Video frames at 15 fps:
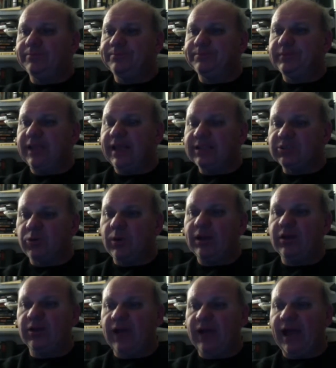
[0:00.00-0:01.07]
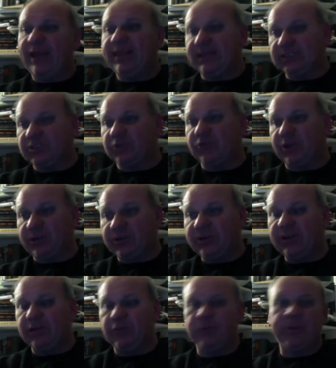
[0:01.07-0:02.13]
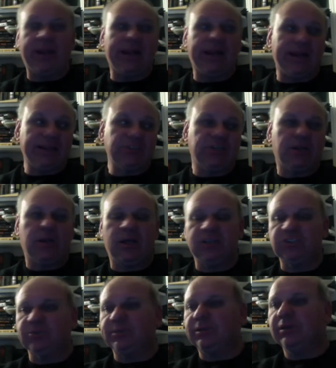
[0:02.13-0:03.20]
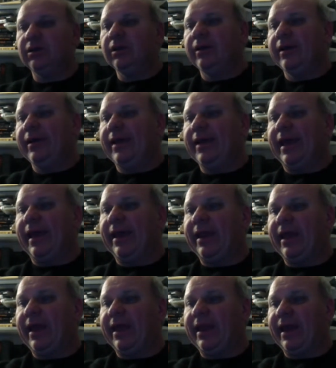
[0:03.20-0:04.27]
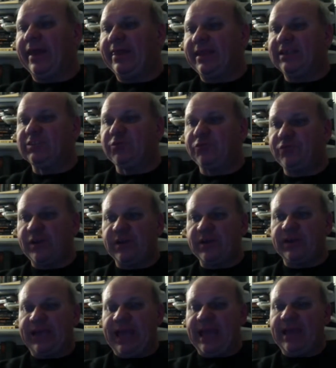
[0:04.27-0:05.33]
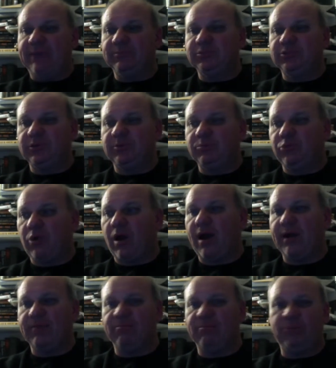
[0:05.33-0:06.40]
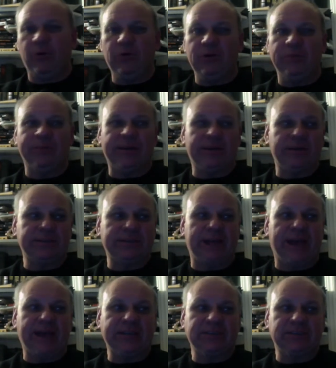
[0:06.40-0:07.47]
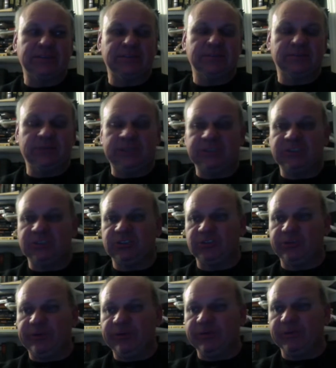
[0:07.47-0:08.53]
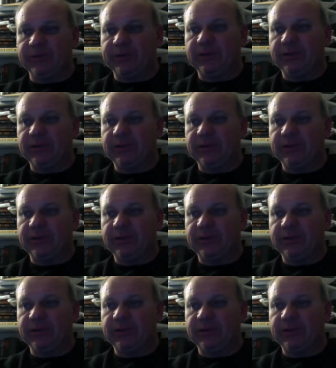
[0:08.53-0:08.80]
yeah, it's quite. I think it's a very good interview, but I like Chuck Klosterman. And I think it's fair game to prod and poke a bit at guys that you're interviewing.